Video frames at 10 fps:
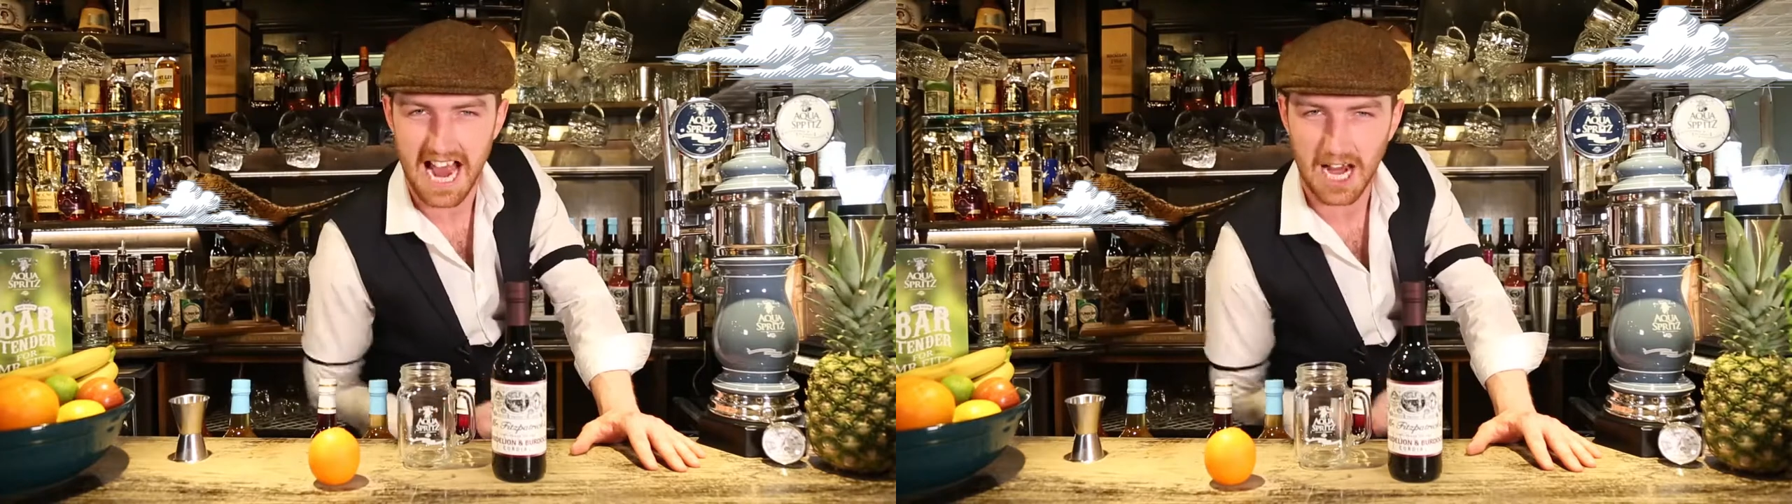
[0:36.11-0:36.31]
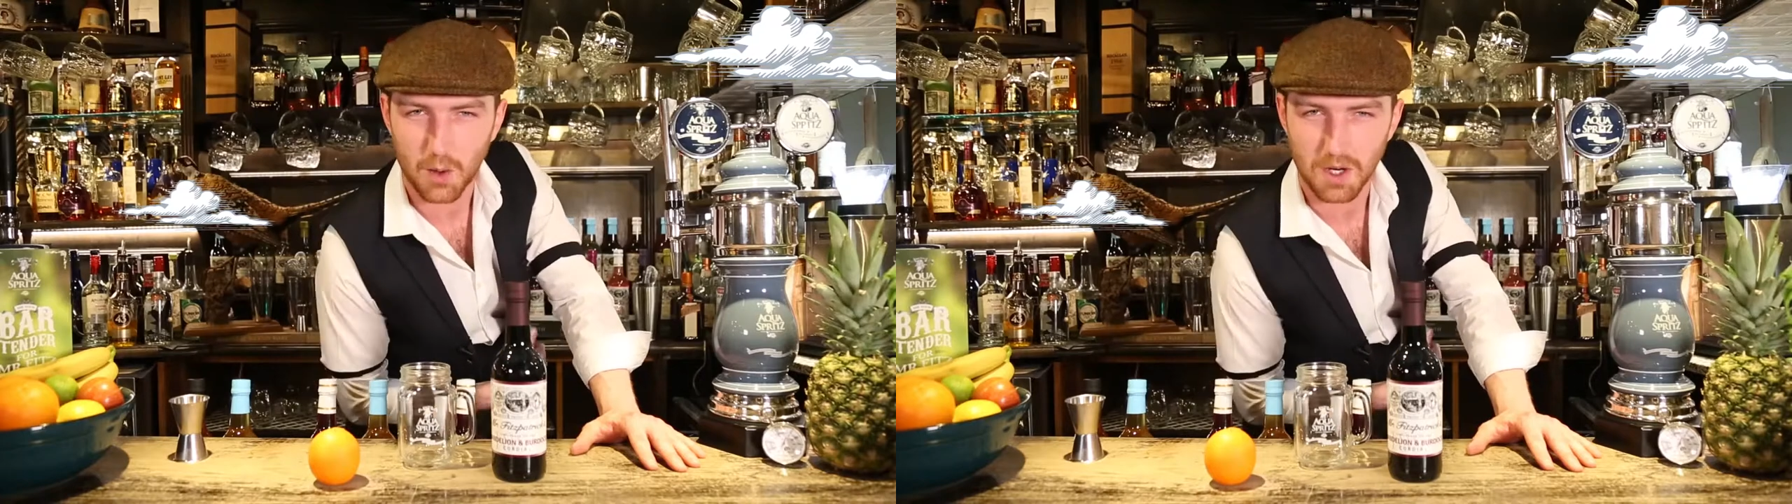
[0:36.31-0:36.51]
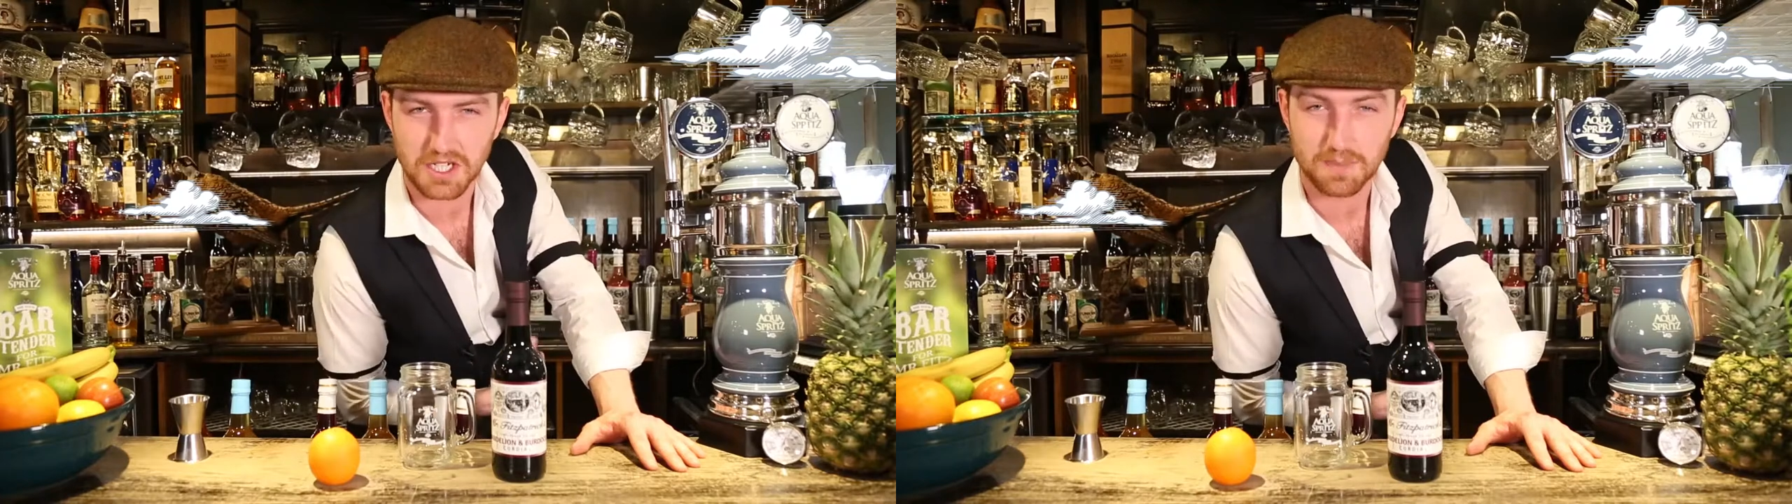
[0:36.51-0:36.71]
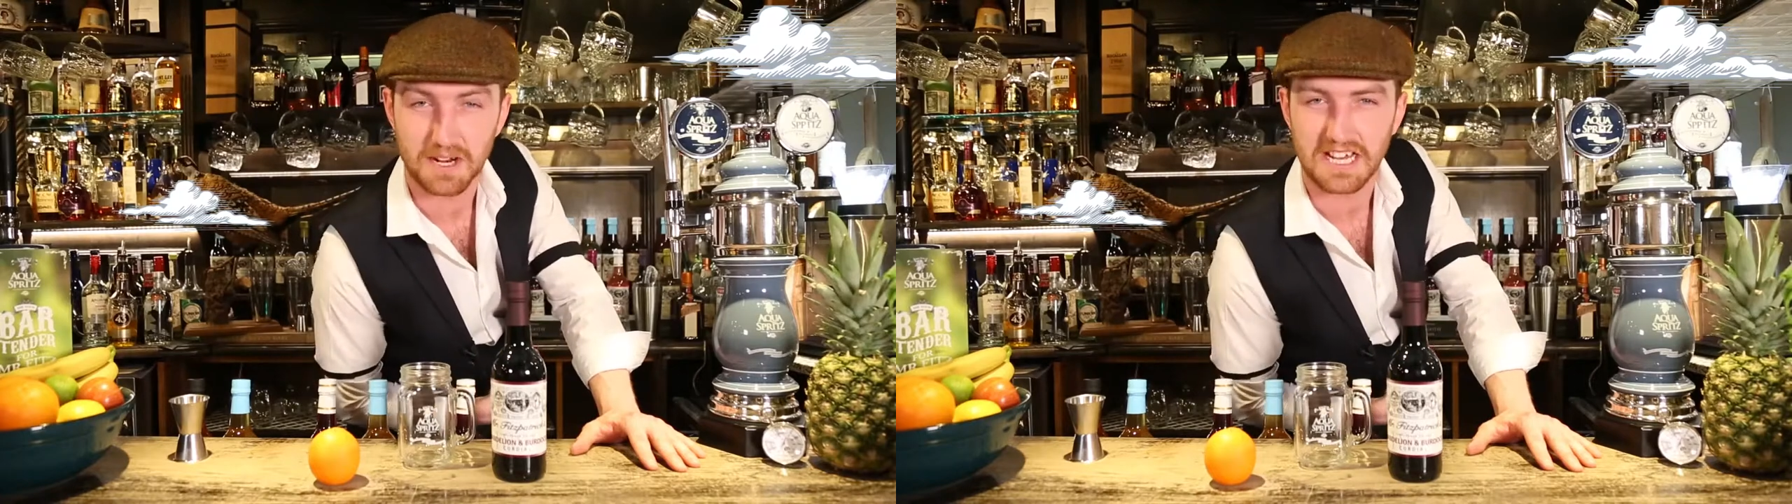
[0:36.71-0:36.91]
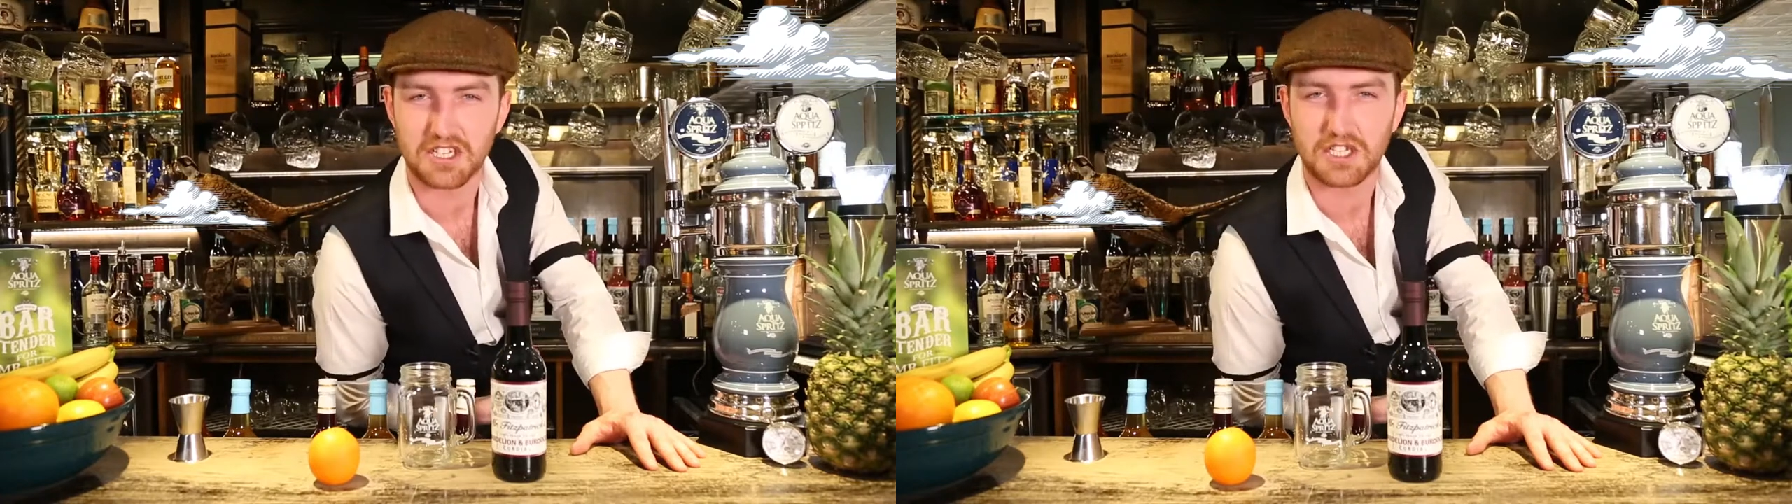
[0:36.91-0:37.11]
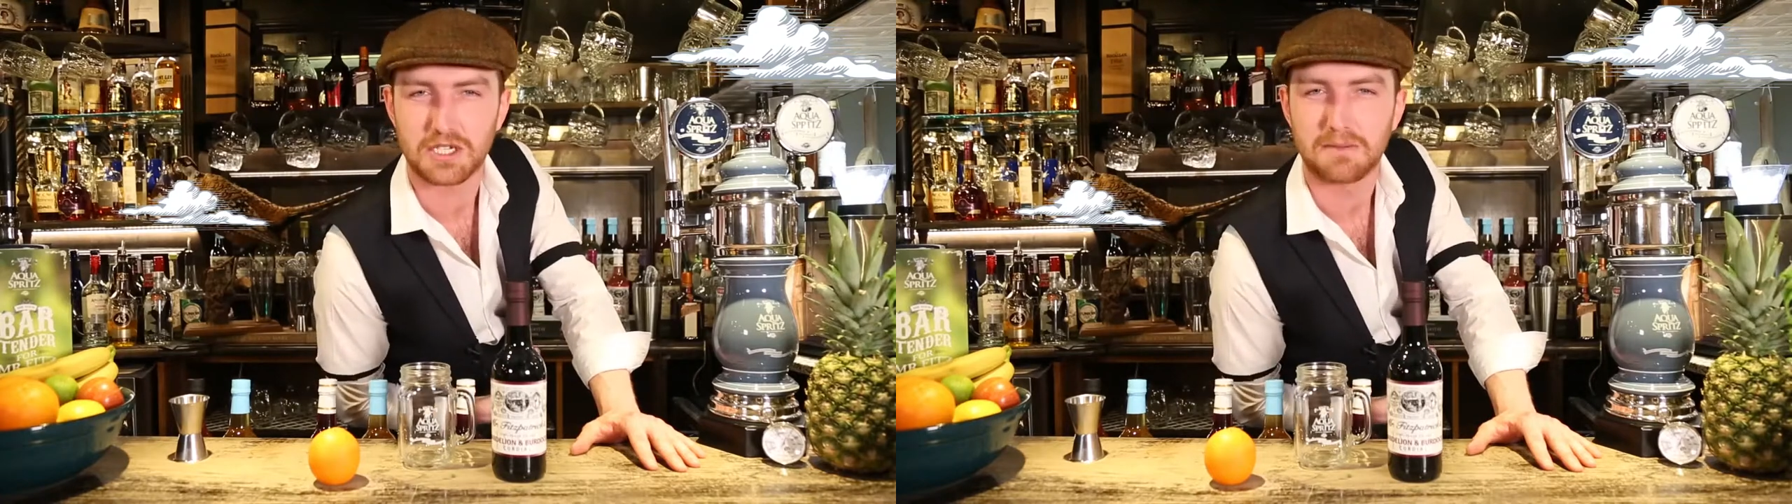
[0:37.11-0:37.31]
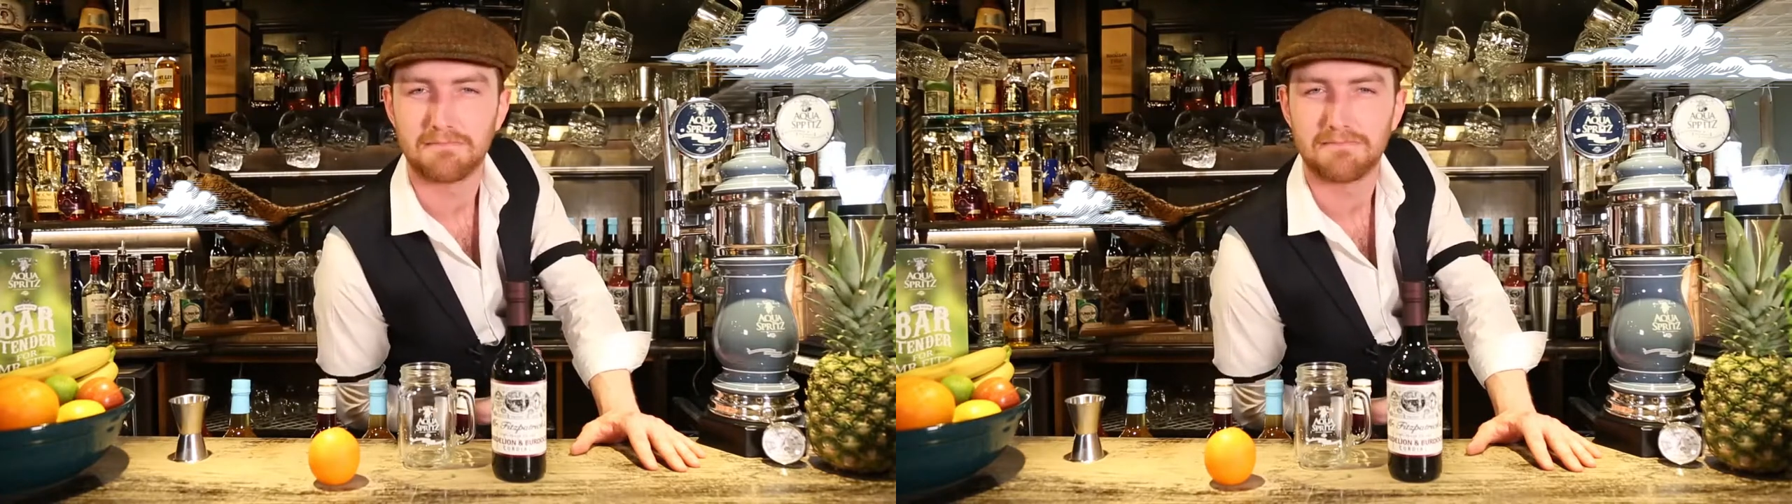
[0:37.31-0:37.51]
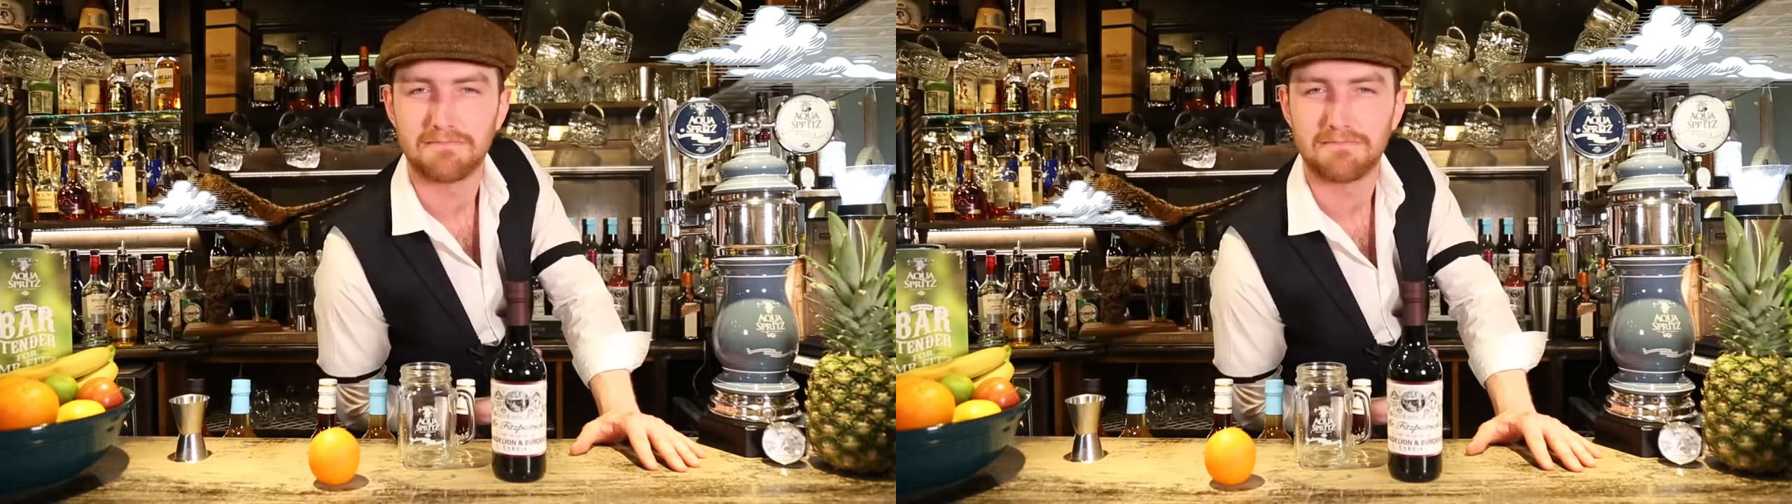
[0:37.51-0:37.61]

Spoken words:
aqua spritz.